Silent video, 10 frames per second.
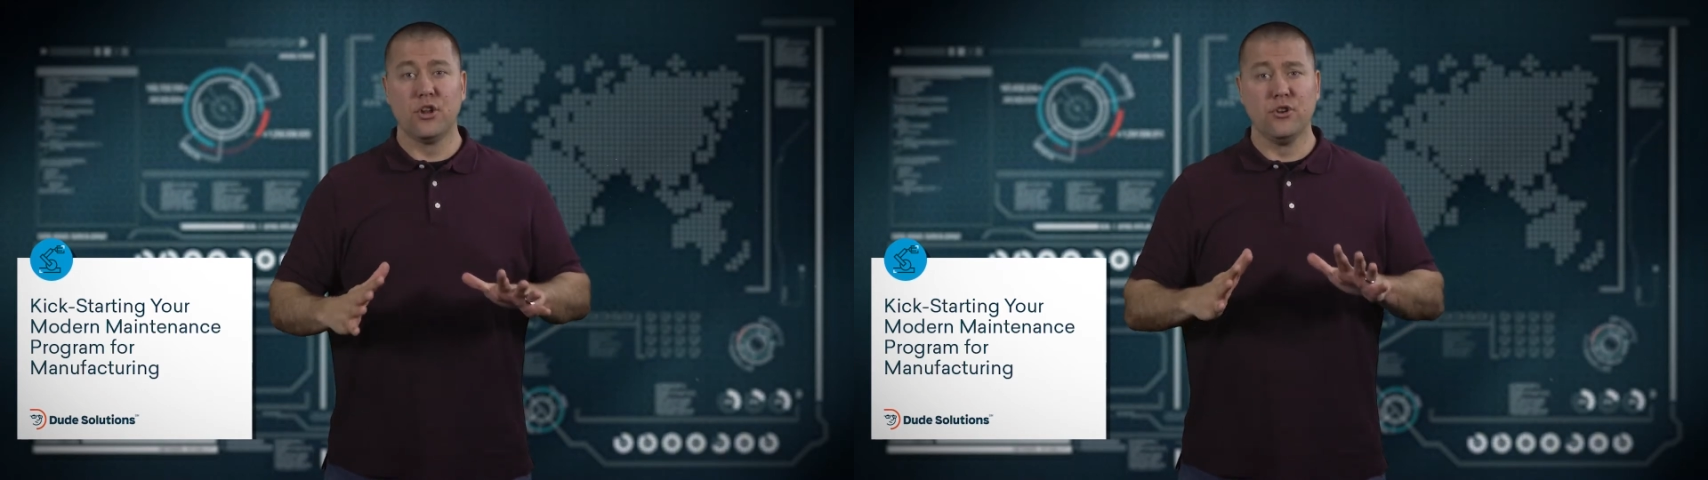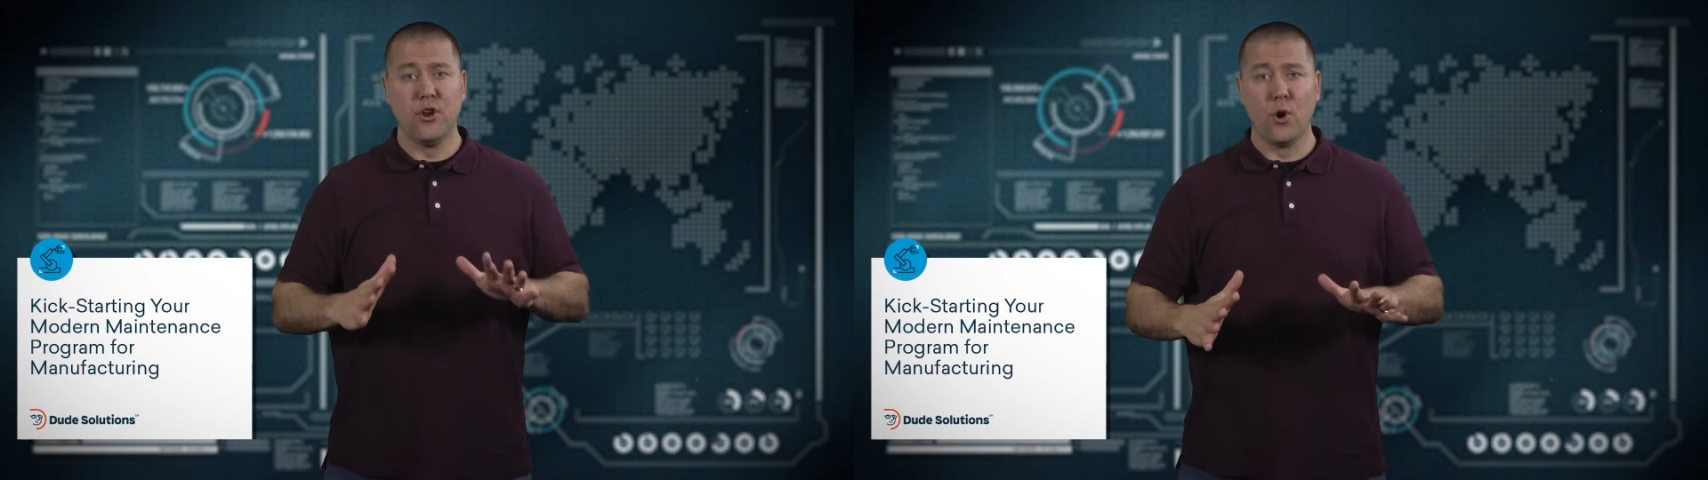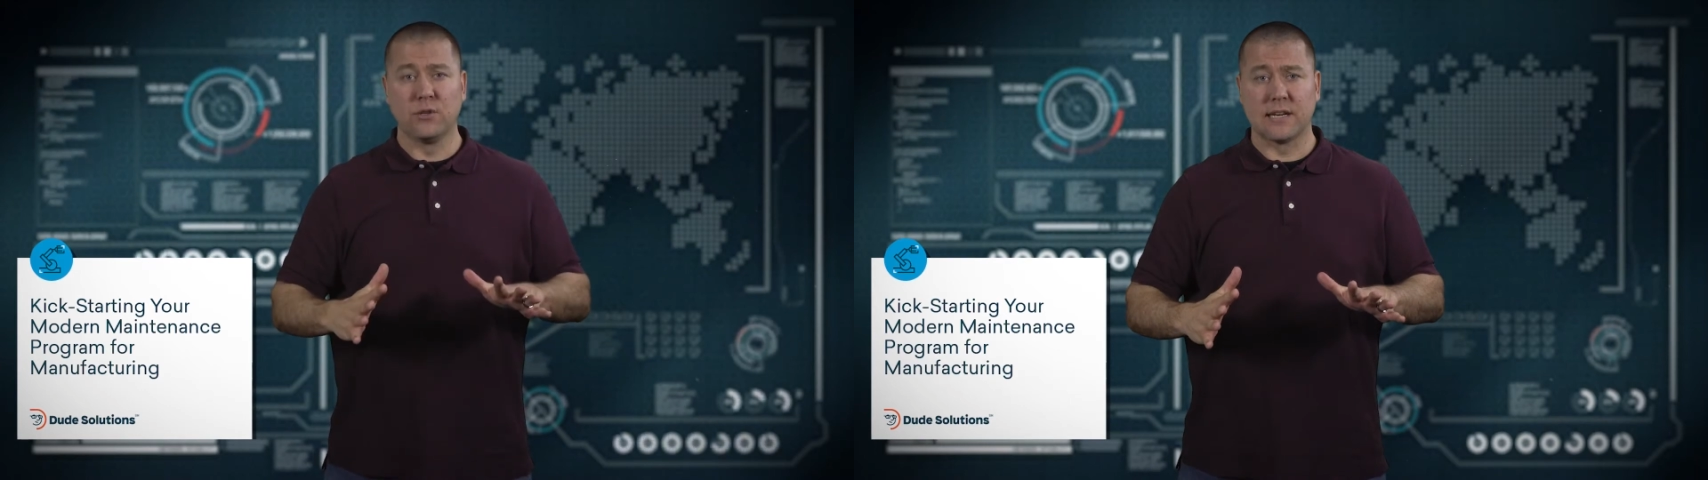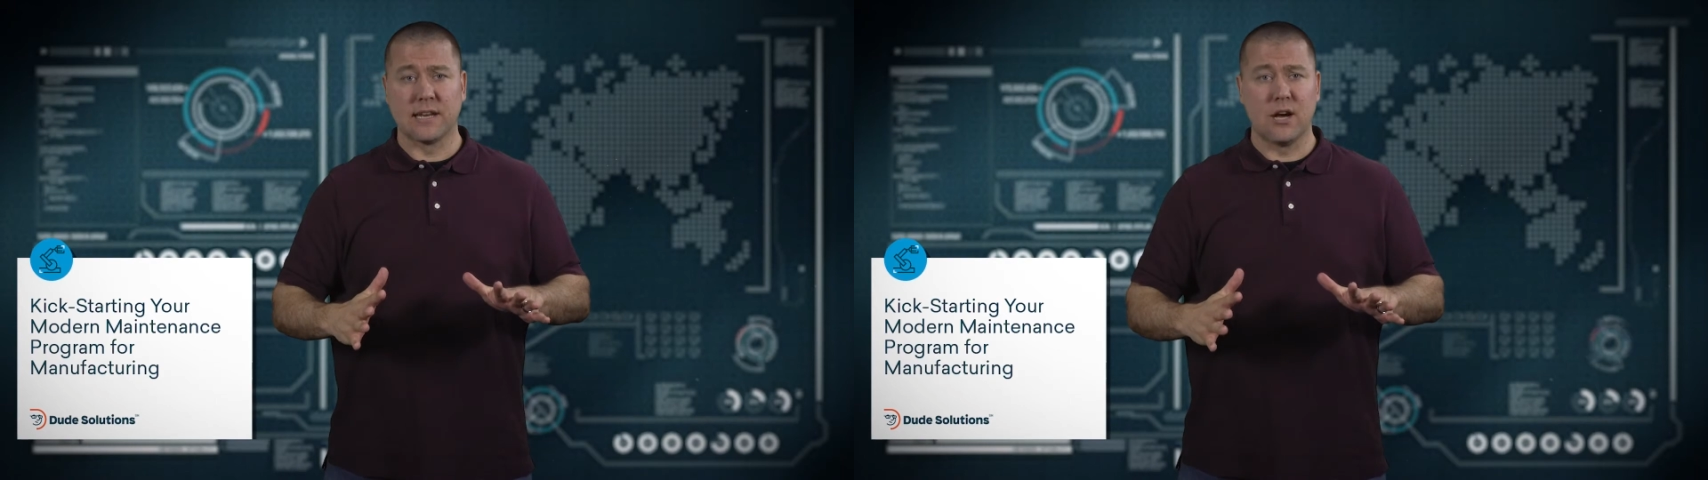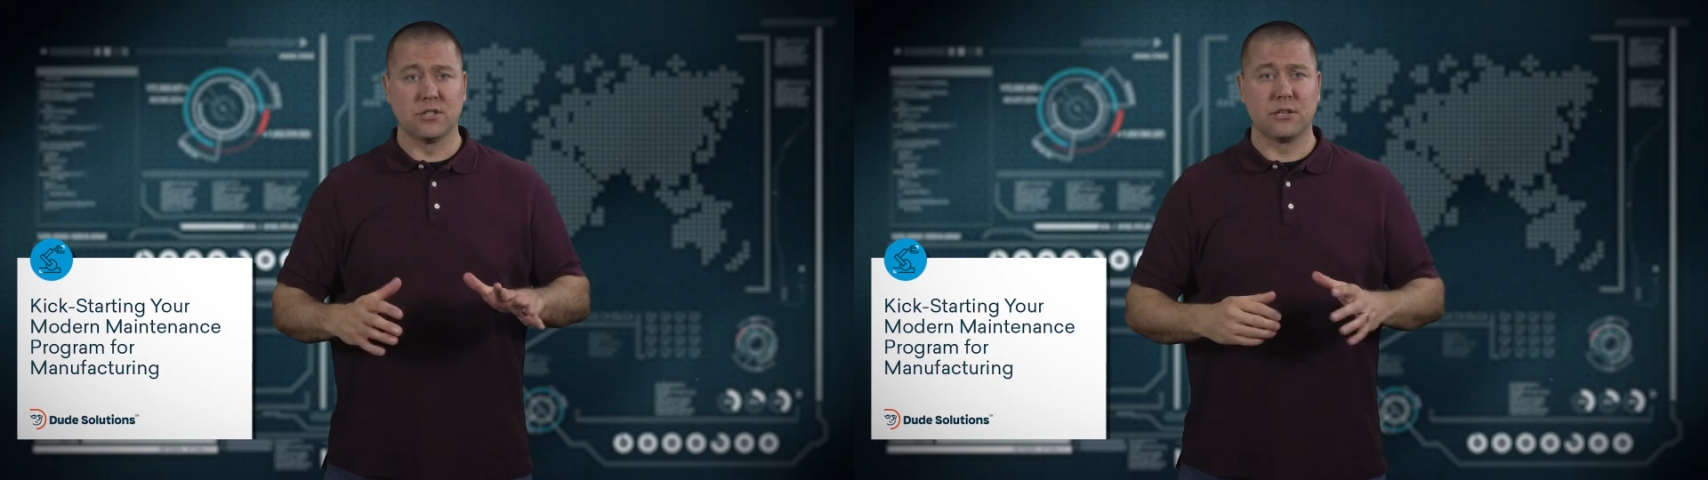no
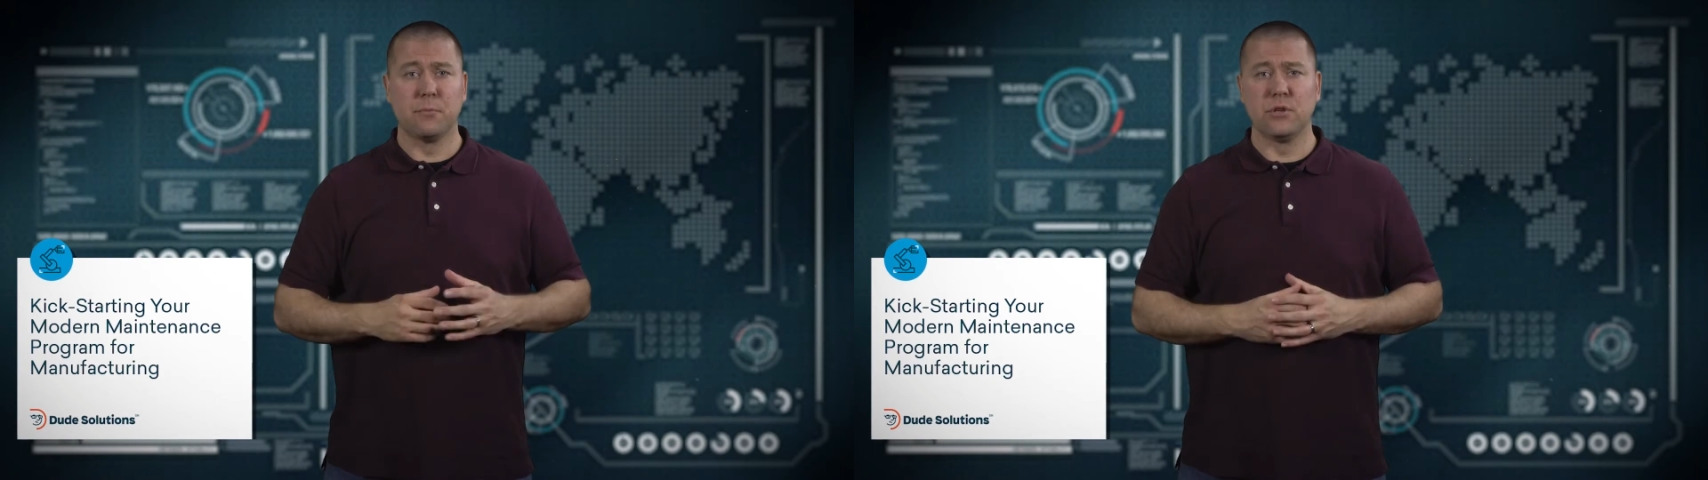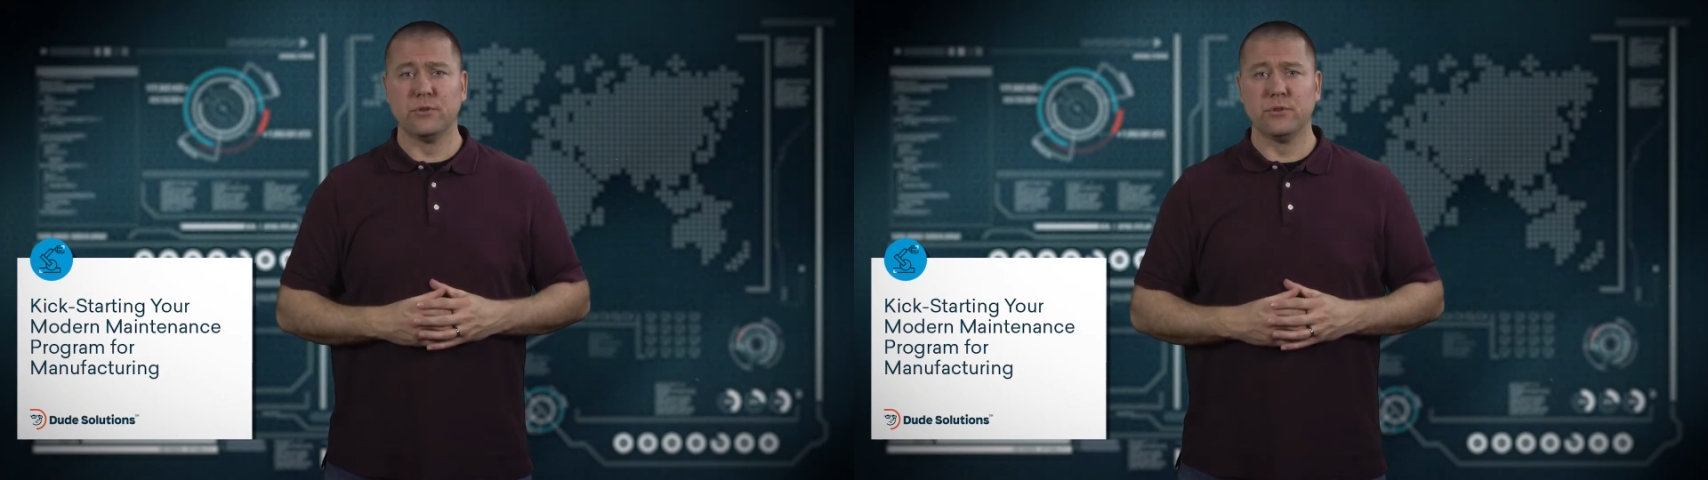technology can be